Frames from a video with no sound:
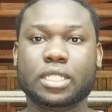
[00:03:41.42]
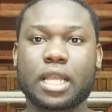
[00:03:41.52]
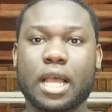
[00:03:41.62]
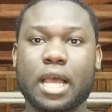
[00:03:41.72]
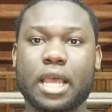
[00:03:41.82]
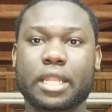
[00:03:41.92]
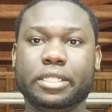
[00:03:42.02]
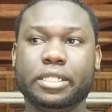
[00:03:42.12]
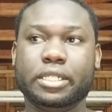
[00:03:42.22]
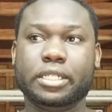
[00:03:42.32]

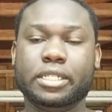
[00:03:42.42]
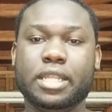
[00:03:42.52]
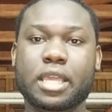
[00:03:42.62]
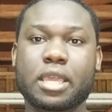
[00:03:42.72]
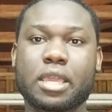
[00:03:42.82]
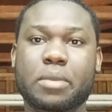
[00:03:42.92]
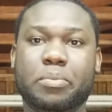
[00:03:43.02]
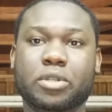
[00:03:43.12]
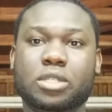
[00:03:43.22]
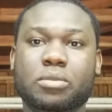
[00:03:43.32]
And they
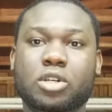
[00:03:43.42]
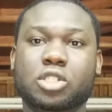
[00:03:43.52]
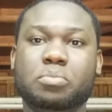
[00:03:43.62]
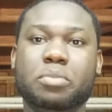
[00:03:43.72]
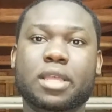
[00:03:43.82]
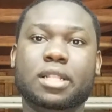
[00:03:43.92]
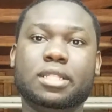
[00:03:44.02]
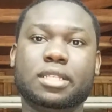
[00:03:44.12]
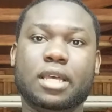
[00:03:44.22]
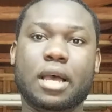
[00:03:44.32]
pretty much
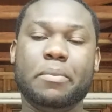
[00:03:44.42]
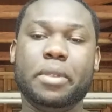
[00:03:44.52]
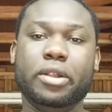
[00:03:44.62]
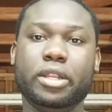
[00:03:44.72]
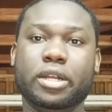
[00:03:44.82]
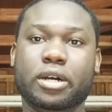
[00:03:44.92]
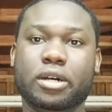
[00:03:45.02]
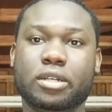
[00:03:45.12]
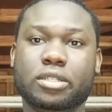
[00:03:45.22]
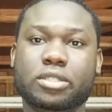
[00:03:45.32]
built
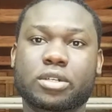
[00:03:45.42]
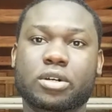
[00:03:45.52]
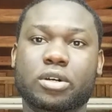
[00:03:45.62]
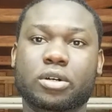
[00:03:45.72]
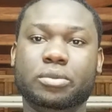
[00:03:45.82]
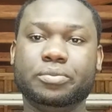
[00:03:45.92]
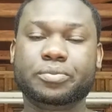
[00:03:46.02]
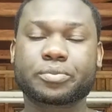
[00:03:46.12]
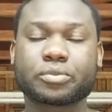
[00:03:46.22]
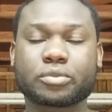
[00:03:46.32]
America. So
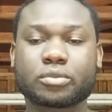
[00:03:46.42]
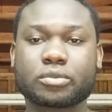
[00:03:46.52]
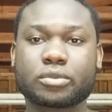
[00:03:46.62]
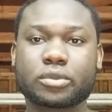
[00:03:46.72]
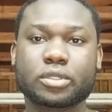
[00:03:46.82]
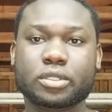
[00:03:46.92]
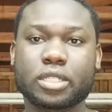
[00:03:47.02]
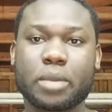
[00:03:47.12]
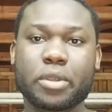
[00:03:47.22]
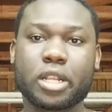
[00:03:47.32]

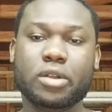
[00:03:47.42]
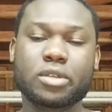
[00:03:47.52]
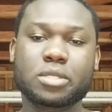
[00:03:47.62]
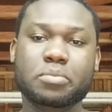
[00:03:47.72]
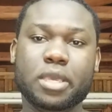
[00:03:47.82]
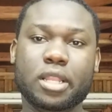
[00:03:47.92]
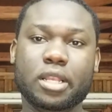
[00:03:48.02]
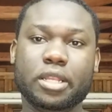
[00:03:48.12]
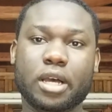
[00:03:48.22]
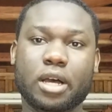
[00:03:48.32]
America was
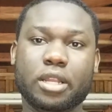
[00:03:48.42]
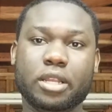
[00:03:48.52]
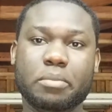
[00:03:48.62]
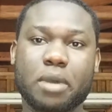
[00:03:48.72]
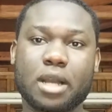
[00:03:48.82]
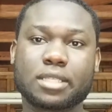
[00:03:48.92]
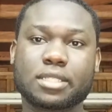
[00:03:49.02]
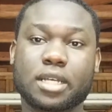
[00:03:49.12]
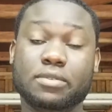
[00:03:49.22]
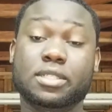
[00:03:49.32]
built on the
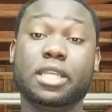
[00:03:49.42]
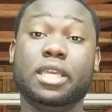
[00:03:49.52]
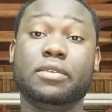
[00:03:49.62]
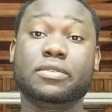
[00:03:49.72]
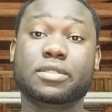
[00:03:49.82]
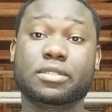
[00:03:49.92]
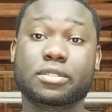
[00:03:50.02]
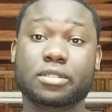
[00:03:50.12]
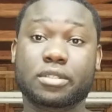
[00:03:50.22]
backs of slaves.